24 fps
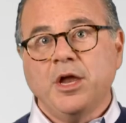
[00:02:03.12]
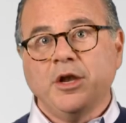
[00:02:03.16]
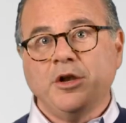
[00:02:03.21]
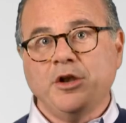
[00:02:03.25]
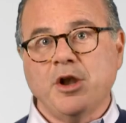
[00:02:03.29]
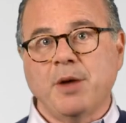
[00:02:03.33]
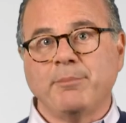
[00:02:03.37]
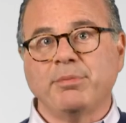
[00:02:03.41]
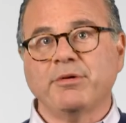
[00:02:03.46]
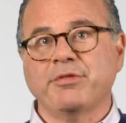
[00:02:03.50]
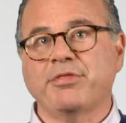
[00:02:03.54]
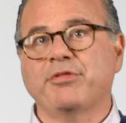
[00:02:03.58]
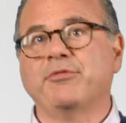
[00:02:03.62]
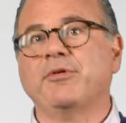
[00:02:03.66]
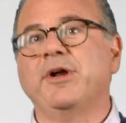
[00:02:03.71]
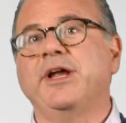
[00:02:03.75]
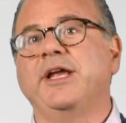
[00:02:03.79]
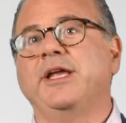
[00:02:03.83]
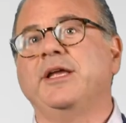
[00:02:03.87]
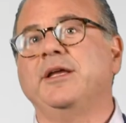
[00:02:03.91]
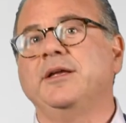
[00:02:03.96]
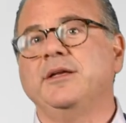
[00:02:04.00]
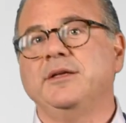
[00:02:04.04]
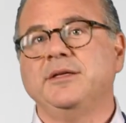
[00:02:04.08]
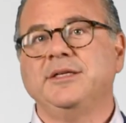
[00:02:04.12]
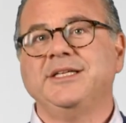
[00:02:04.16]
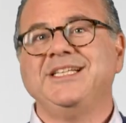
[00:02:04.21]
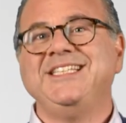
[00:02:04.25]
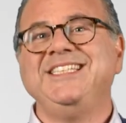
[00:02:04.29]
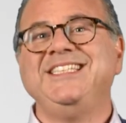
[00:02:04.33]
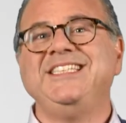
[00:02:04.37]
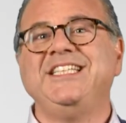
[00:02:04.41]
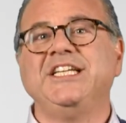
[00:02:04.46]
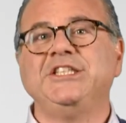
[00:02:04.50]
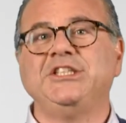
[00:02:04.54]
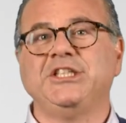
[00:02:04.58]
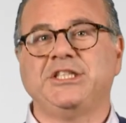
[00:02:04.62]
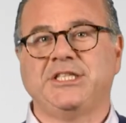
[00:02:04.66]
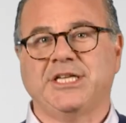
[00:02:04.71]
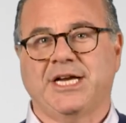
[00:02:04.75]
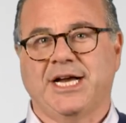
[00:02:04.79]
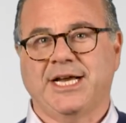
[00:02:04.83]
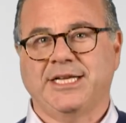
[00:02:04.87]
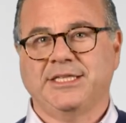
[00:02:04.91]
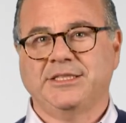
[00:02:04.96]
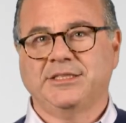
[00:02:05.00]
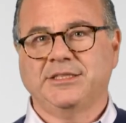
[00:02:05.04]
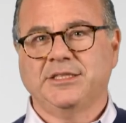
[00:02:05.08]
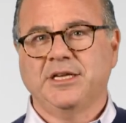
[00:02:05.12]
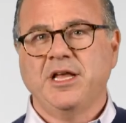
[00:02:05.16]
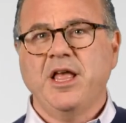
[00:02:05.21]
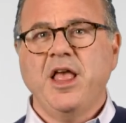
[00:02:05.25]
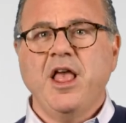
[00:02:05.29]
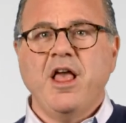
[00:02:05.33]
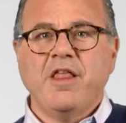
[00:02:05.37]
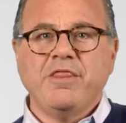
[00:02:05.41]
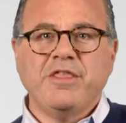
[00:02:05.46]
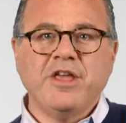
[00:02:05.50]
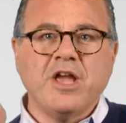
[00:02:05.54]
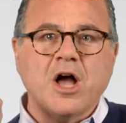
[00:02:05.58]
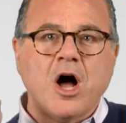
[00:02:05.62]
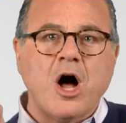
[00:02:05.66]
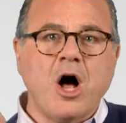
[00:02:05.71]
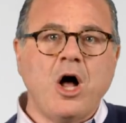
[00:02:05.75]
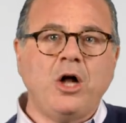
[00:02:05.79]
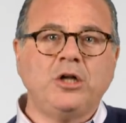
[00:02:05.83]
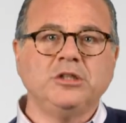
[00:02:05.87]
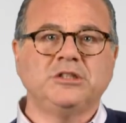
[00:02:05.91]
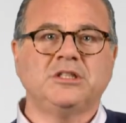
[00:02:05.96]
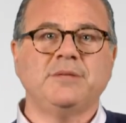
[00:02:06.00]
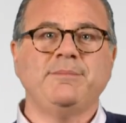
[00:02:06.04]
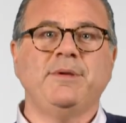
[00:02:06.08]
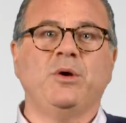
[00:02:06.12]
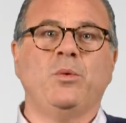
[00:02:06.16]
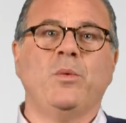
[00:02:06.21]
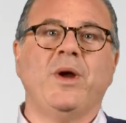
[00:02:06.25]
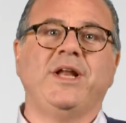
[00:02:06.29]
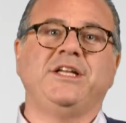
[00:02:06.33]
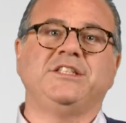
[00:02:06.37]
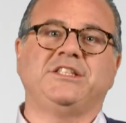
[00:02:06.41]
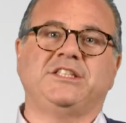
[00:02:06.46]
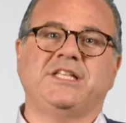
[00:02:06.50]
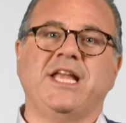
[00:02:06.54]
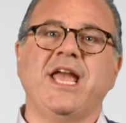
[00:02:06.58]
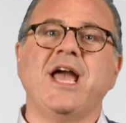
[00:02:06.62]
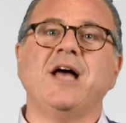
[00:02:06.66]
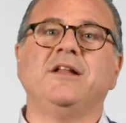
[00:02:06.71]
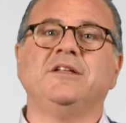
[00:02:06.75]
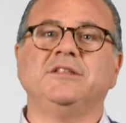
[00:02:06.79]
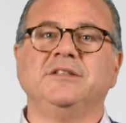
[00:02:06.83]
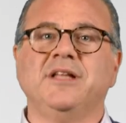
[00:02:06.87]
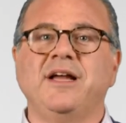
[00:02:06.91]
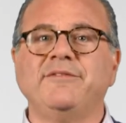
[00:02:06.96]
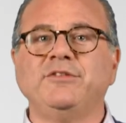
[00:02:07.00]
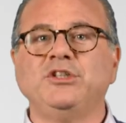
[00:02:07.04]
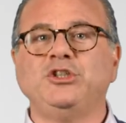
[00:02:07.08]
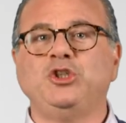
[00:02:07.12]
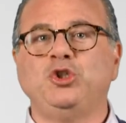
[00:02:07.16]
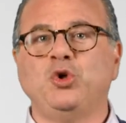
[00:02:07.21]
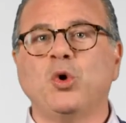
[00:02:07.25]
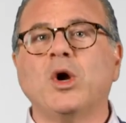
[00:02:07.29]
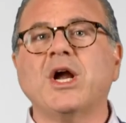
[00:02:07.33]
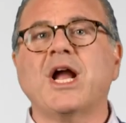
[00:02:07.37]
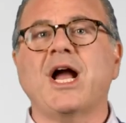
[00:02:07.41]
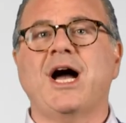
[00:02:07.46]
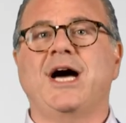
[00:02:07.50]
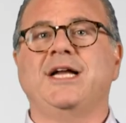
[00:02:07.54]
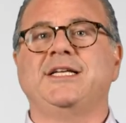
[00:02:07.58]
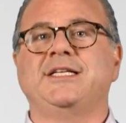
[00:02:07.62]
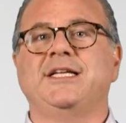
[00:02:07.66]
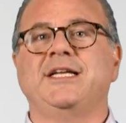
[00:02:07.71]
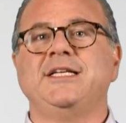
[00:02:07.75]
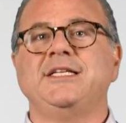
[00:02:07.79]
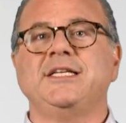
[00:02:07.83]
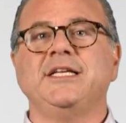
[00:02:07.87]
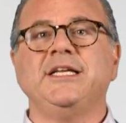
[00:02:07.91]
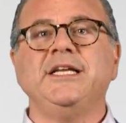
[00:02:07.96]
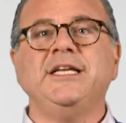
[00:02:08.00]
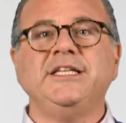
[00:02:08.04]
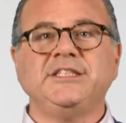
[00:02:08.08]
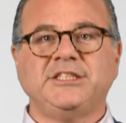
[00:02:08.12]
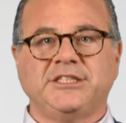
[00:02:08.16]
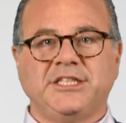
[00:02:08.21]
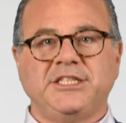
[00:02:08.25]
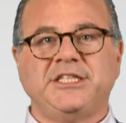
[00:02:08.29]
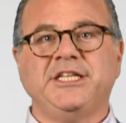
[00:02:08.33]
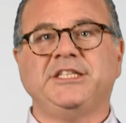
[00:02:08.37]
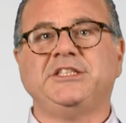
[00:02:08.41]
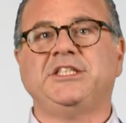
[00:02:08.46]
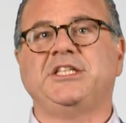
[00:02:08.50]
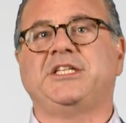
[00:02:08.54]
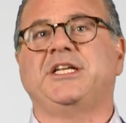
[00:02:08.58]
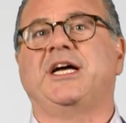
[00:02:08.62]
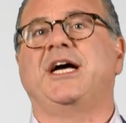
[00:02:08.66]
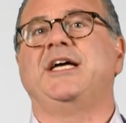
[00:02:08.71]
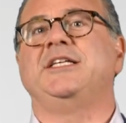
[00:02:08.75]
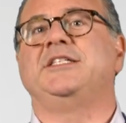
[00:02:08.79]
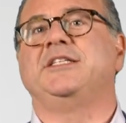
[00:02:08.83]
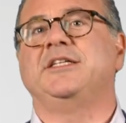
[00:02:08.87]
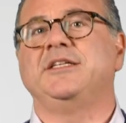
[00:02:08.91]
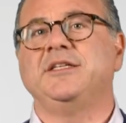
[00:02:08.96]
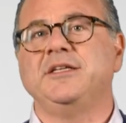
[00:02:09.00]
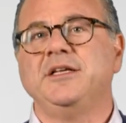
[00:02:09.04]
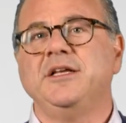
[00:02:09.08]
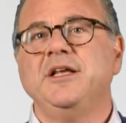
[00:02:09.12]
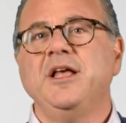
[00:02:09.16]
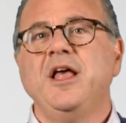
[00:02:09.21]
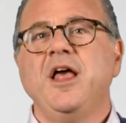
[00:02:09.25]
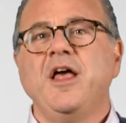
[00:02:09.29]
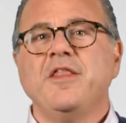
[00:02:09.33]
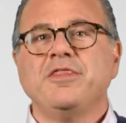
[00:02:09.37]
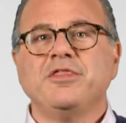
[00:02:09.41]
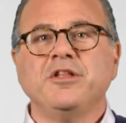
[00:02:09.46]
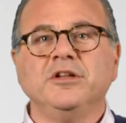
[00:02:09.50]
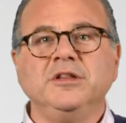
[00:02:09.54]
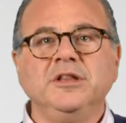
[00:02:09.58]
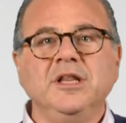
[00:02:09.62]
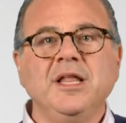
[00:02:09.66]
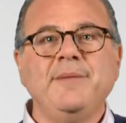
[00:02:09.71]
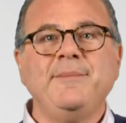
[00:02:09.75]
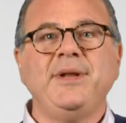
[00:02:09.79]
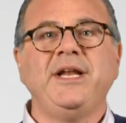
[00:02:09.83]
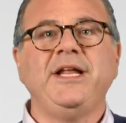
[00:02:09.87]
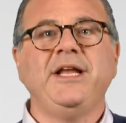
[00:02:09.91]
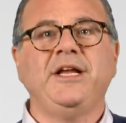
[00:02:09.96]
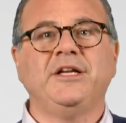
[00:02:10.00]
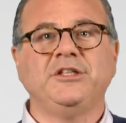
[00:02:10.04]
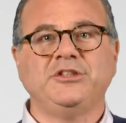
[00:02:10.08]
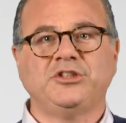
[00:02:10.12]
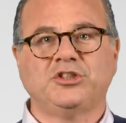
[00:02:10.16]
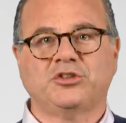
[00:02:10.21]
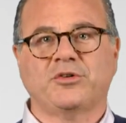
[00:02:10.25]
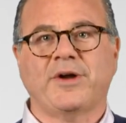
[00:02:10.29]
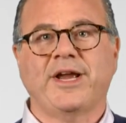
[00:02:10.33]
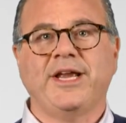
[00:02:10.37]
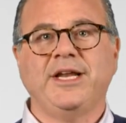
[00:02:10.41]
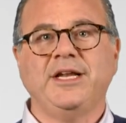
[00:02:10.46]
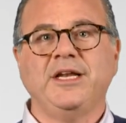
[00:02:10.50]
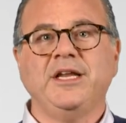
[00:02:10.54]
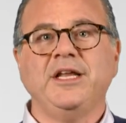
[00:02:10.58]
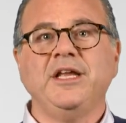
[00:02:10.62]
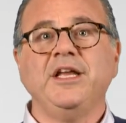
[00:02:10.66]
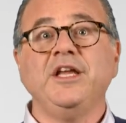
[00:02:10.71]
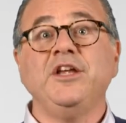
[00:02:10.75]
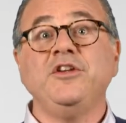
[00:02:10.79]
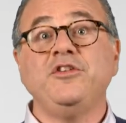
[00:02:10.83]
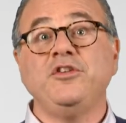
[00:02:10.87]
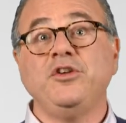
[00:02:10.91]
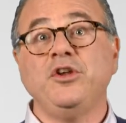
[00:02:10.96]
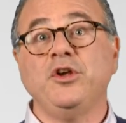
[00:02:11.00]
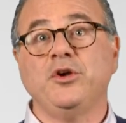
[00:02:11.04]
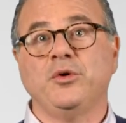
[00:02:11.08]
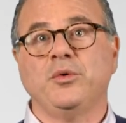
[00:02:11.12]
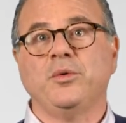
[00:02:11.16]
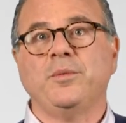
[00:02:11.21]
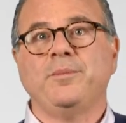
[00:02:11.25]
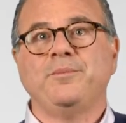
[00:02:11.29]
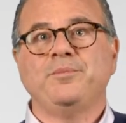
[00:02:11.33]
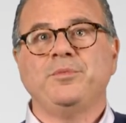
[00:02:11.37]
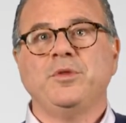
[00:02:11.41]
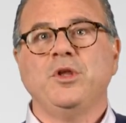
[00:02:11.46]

Number three, digitize. The ultimate way to scale and leverage your content is to digitize it. The limiting constraint is you.